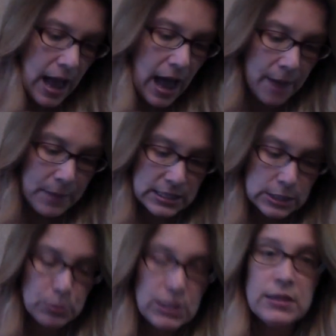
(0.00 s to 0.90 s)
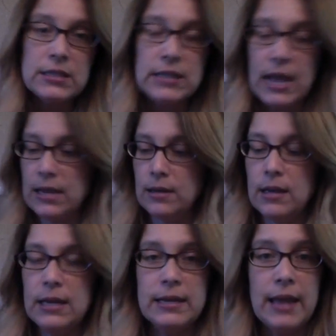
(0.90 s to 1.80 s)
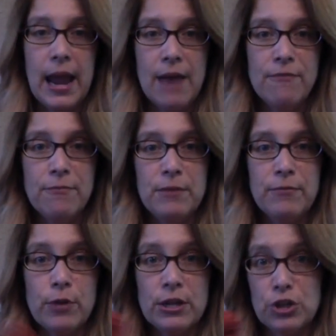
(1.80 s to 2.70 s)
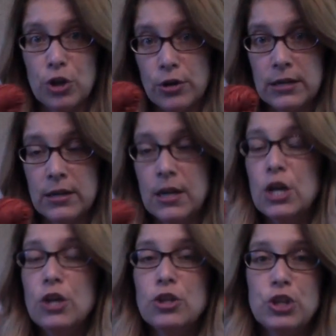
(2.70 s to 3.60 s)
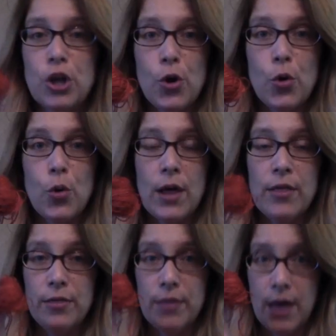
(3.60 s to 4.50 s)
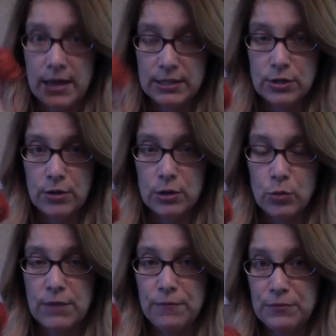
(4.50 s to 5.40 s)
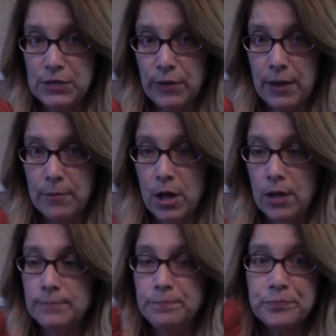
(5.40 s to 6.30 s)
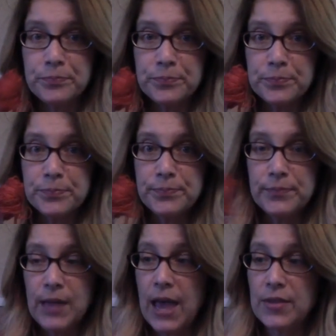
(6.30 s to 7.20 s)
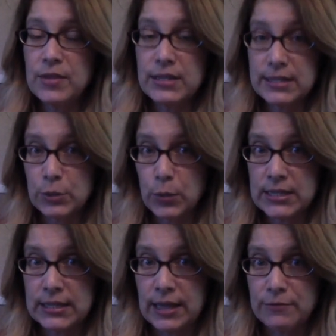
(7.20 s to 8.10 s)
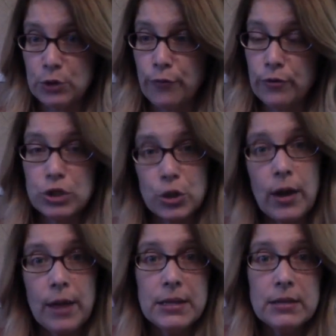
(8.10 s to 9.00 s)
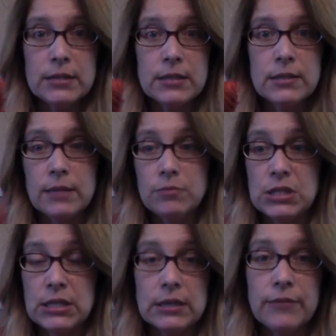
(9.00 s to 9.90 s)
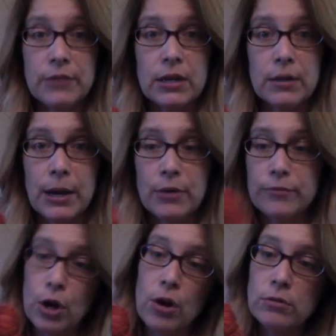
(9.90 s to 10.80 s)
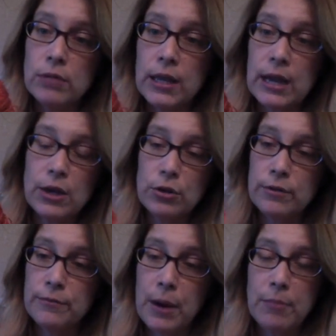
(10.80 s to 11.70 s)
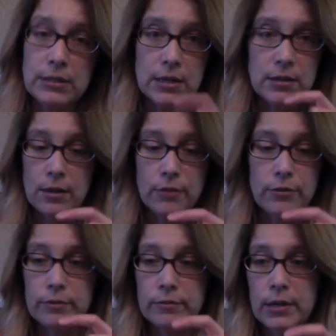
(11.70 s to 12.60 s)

I split the skein in half before I started. So I started with a 50 gram ball, and then this is what's left over. So, I mean, this is a significant amount of yarn. Like, I could have probably done another